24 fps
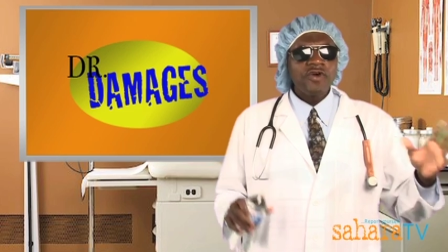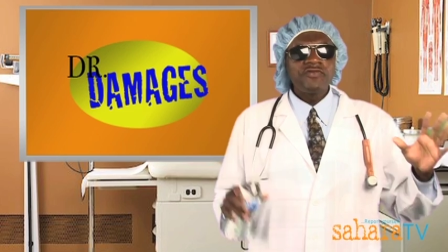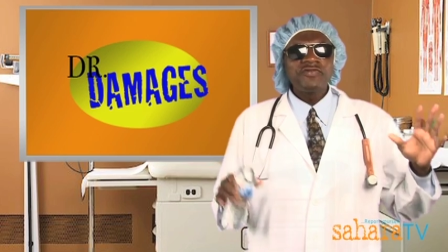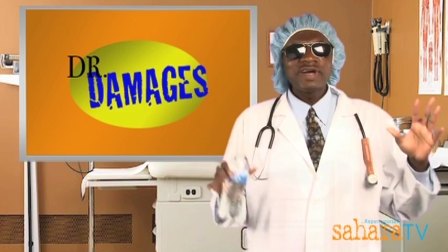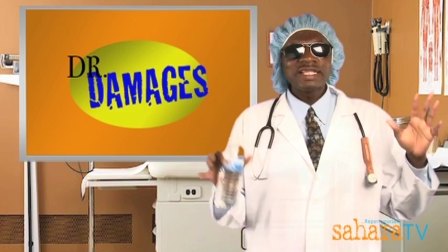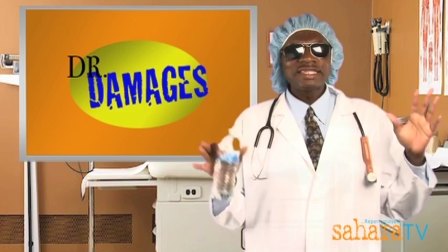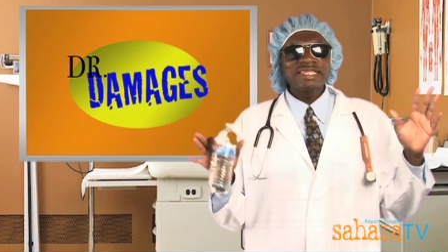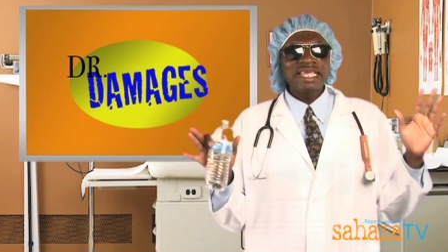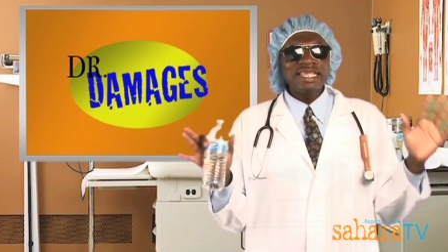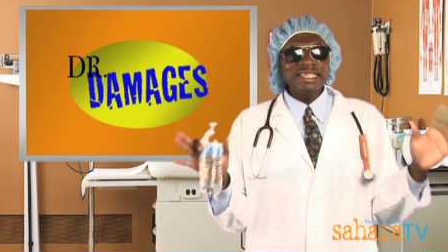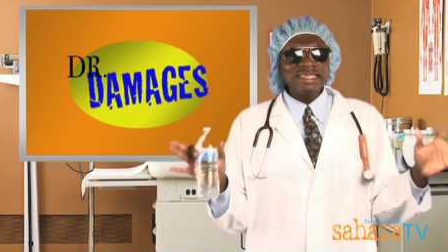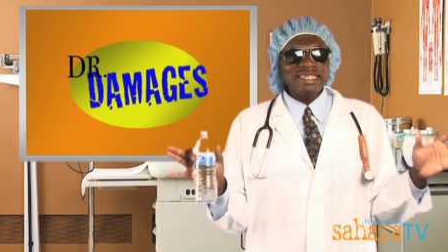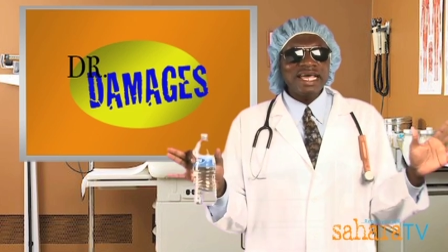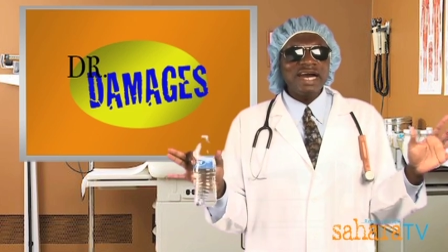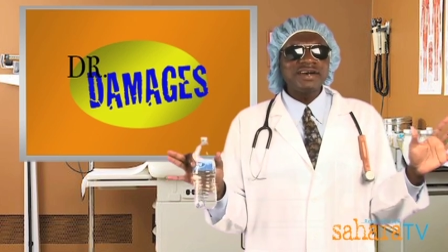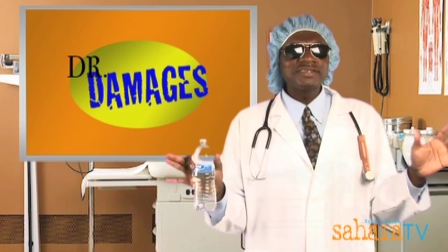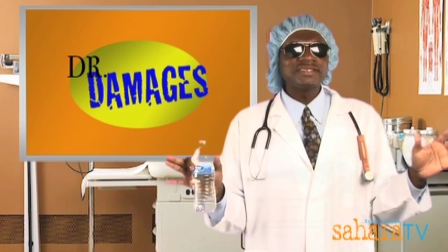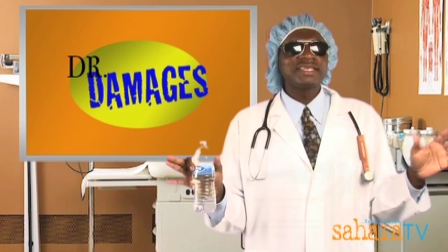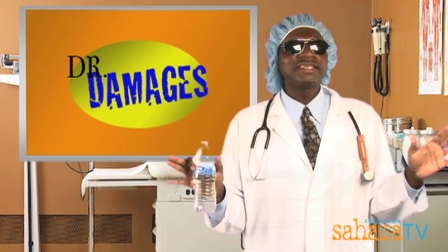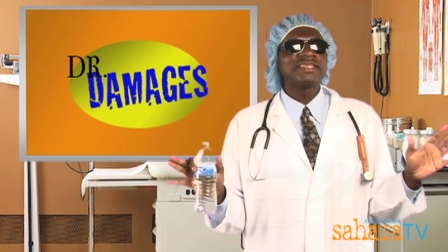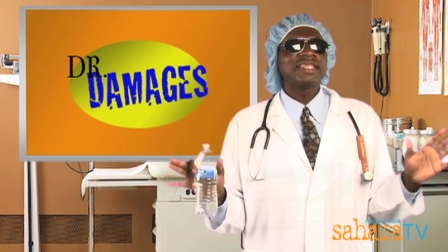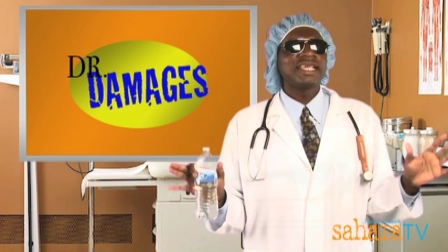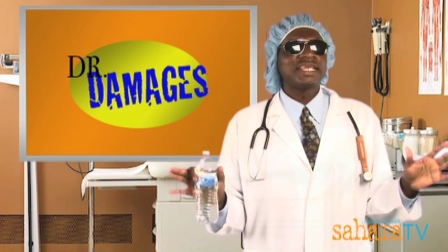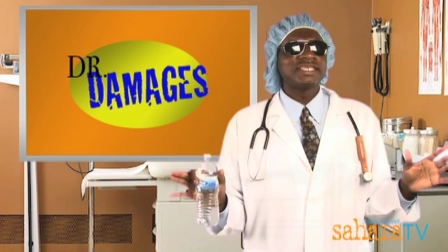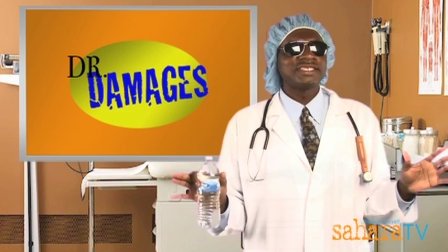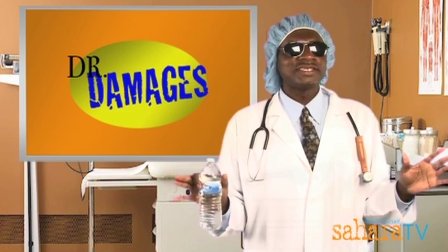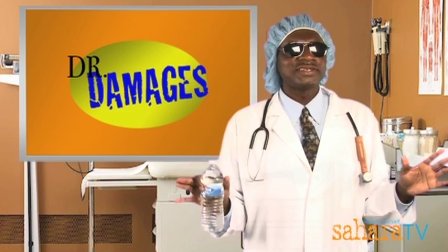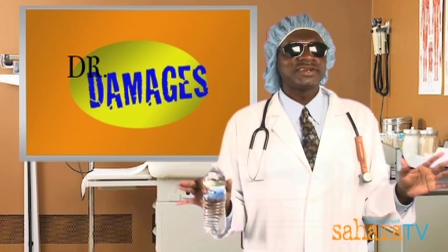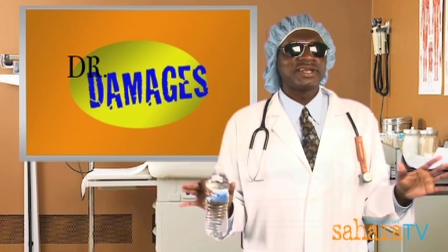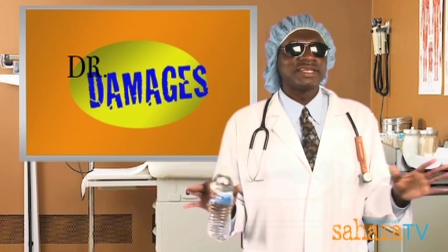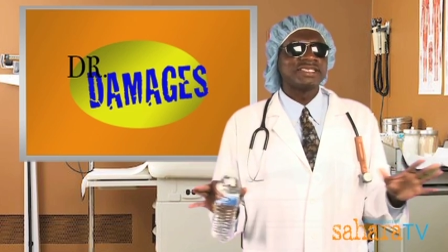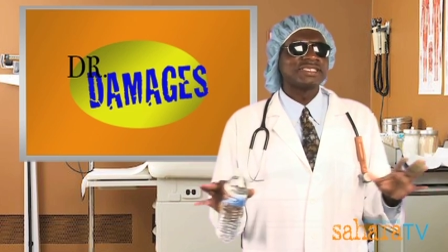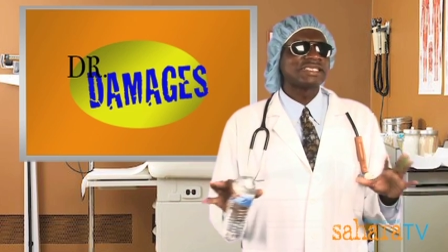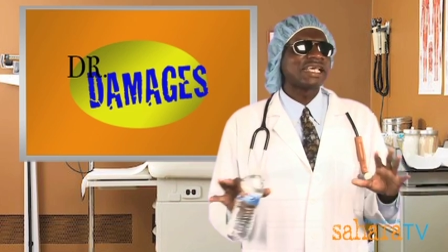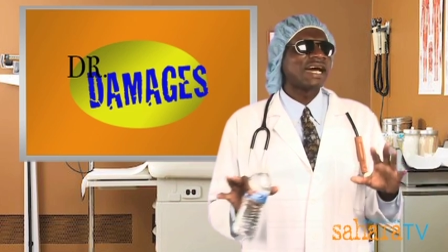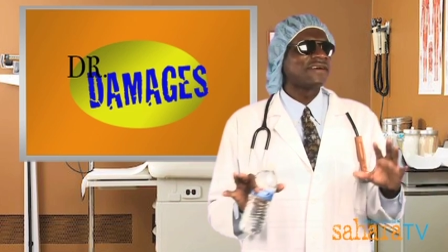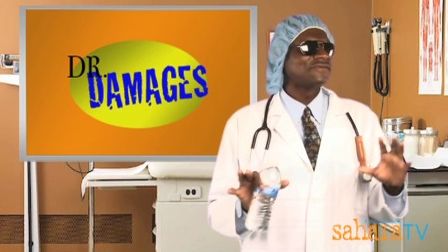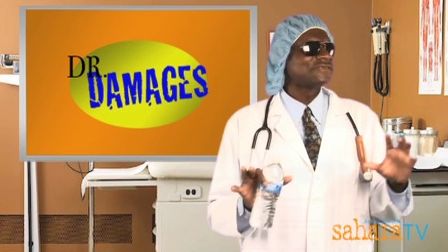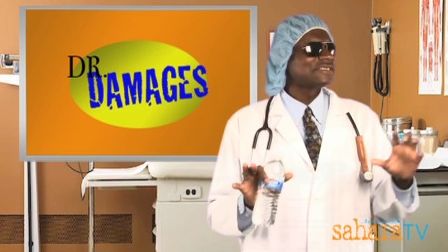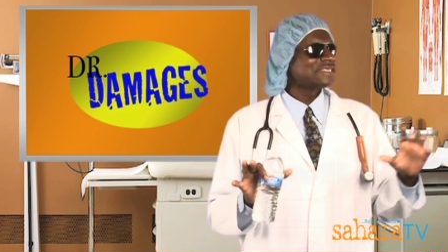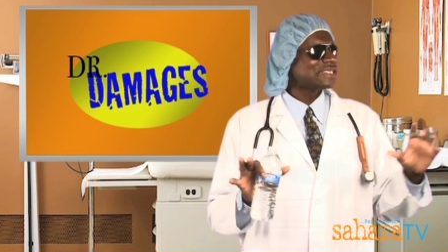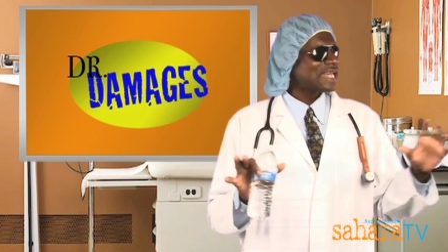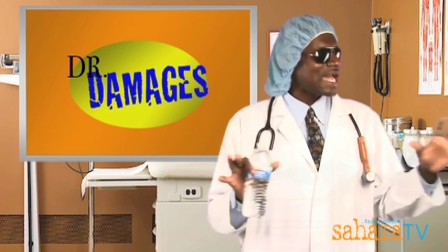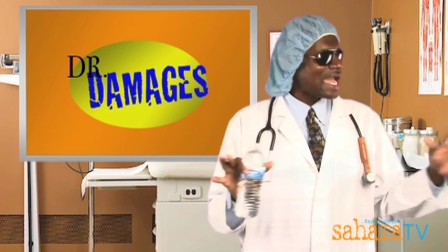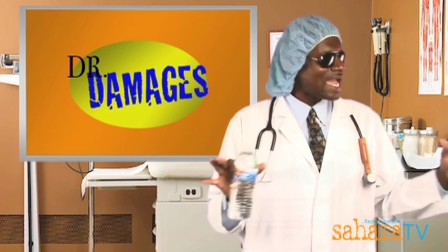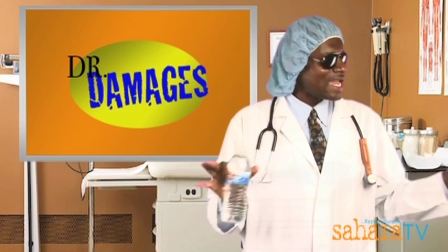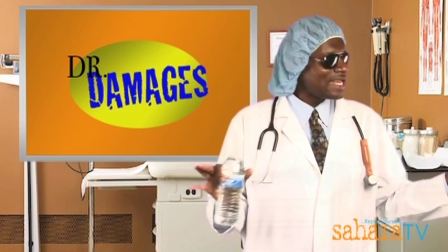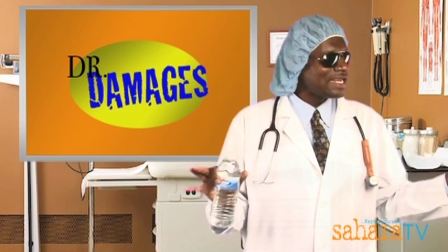over 10,000 Nigerians have
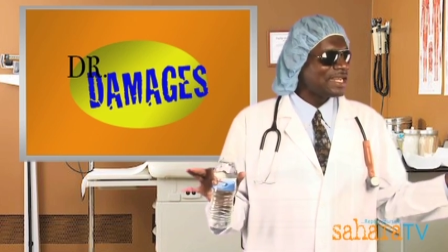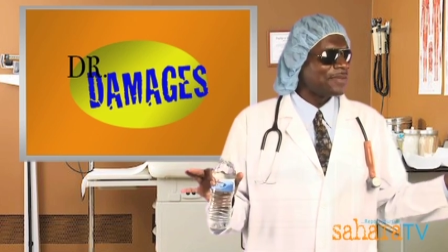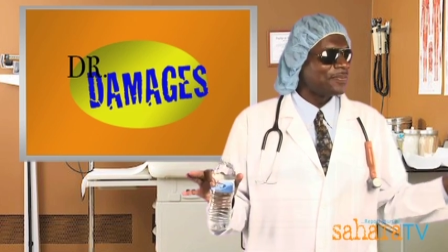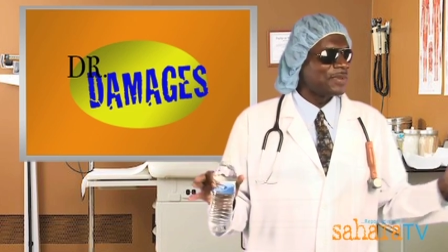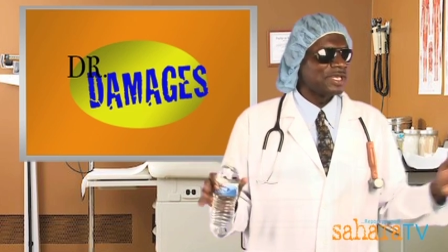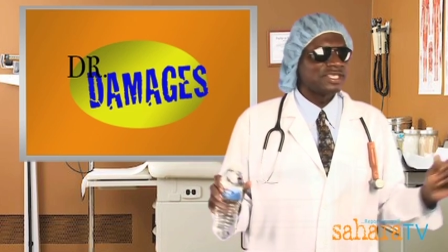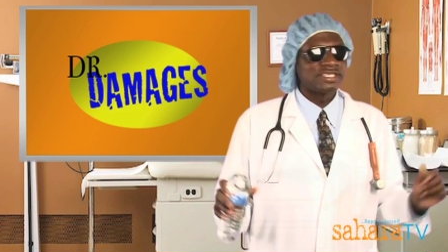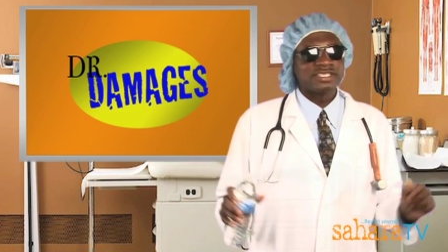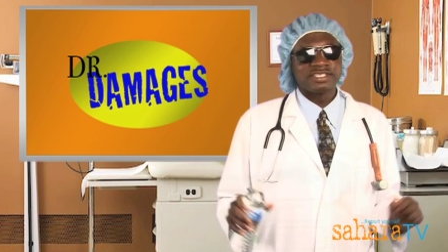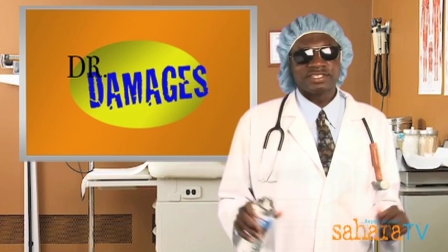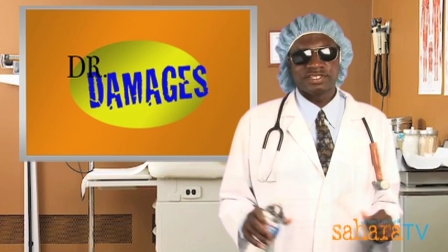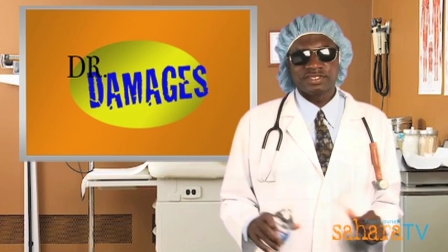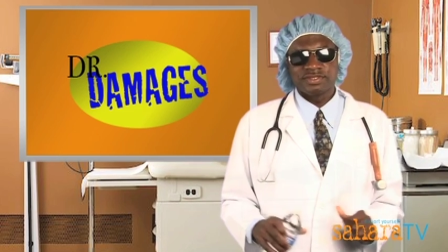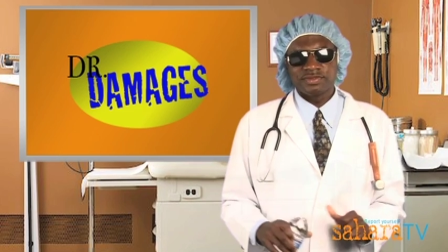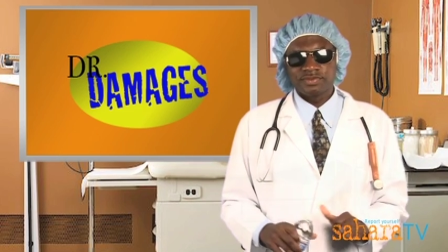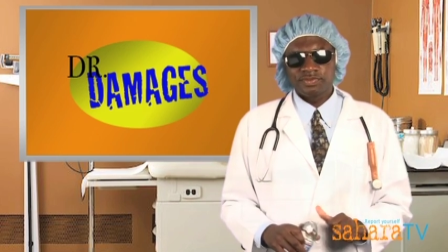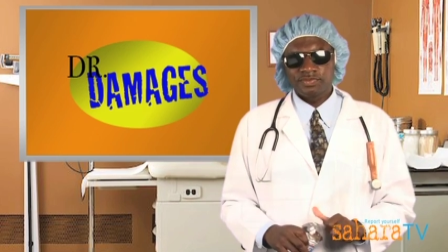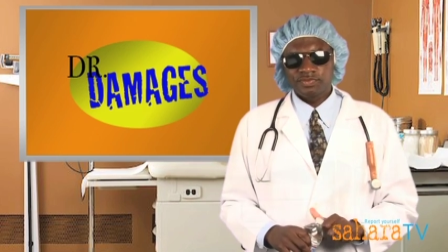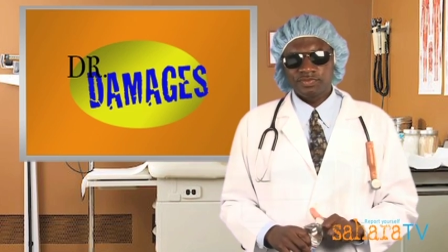signed the petition.